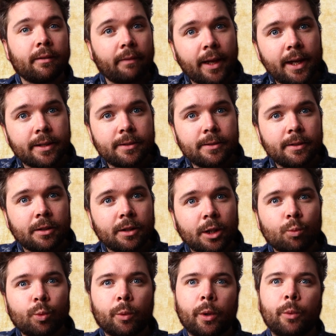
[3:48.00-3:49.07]
Then,
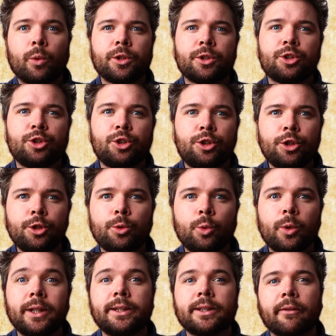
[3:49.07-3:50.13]
what we want to
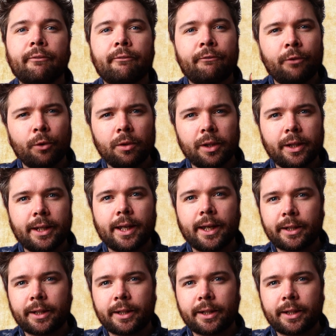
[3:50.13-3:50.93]
do is a fully